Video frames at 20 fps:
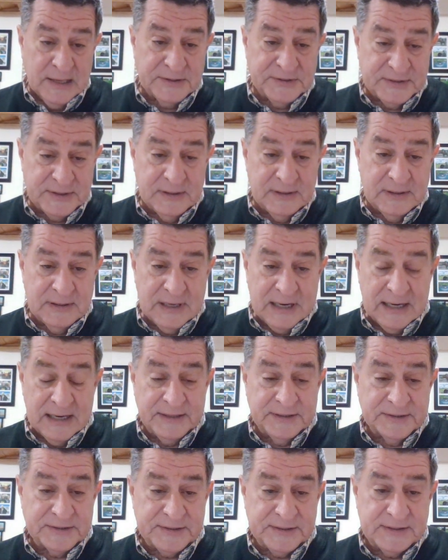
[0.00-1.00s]
As he
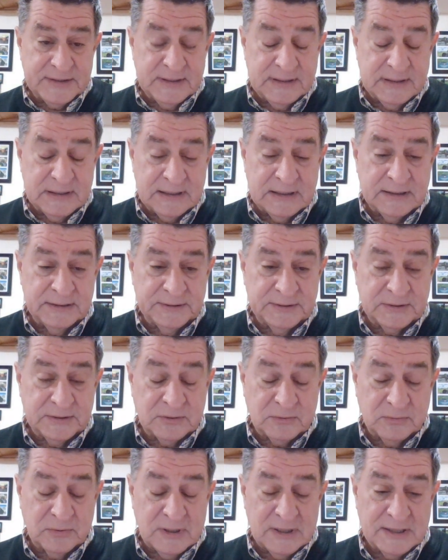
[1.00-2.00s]
dies on the
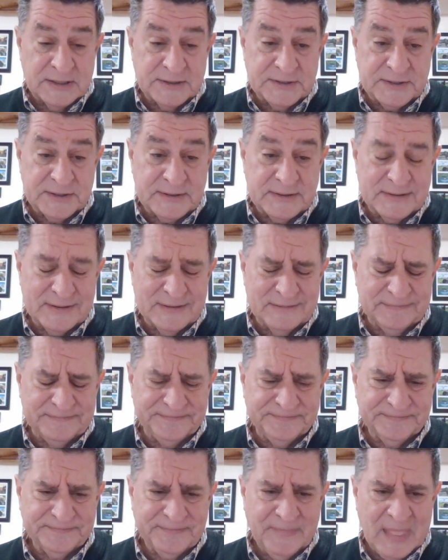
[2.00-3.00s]
cross.
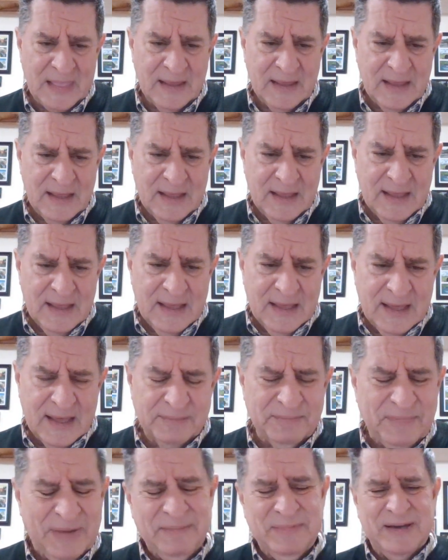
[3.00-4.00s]

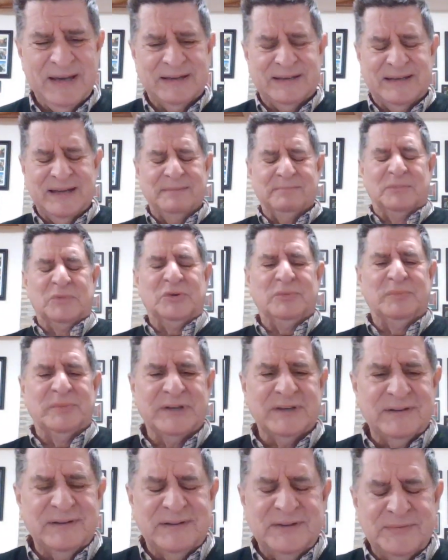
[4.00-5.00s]
And maybe at that
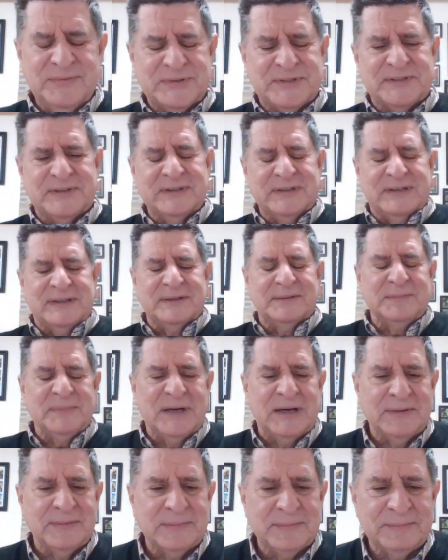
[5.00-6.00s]
moment he was thinking
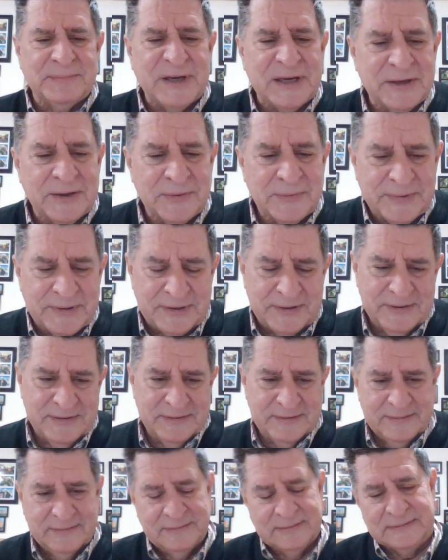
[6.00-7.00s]
about Mary
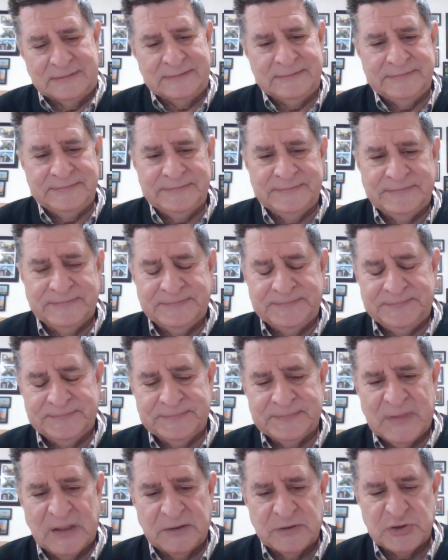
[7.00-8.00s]

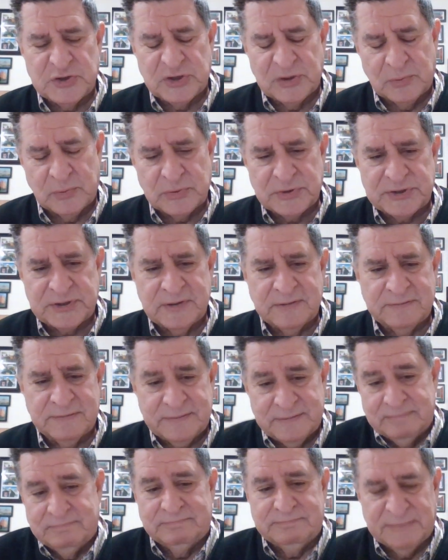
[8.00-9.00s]
and
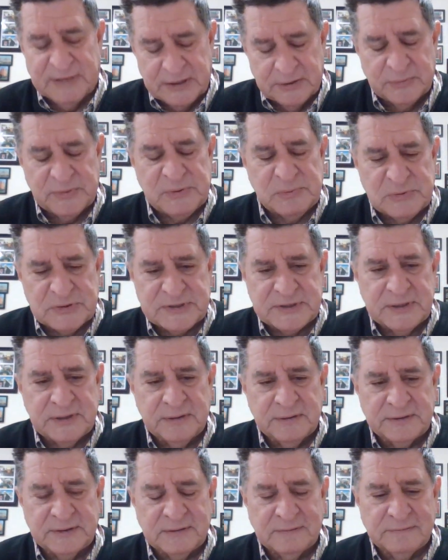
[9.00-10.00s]
Joseph. Mary was
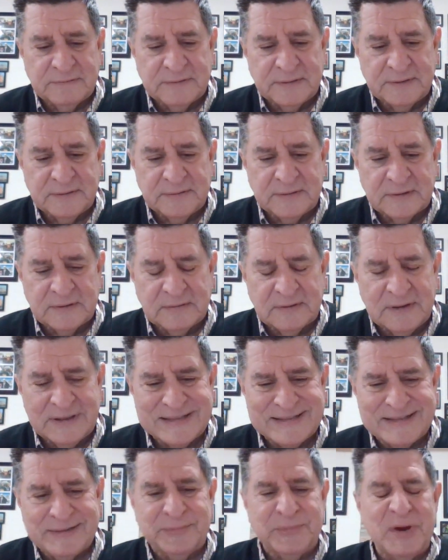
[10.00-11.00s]
there at the foot of the cross.